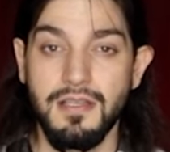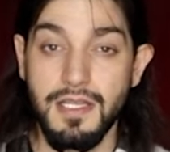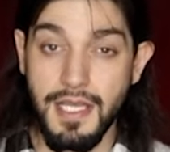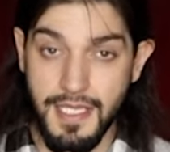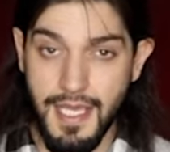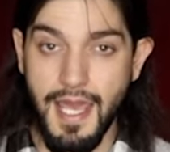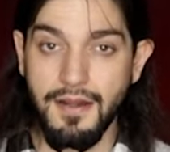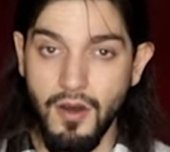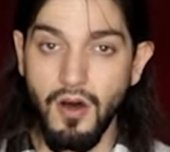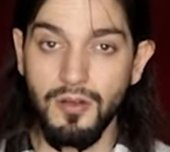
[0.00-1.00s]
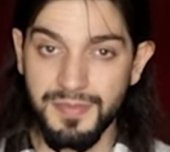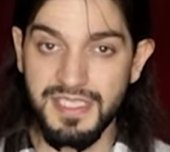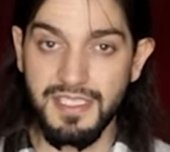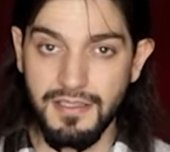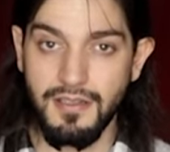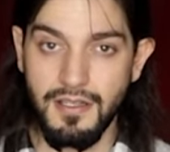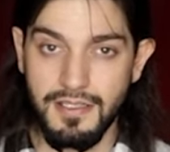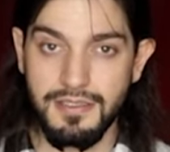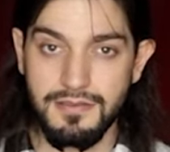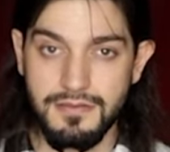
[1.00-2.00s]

They can all be in on it.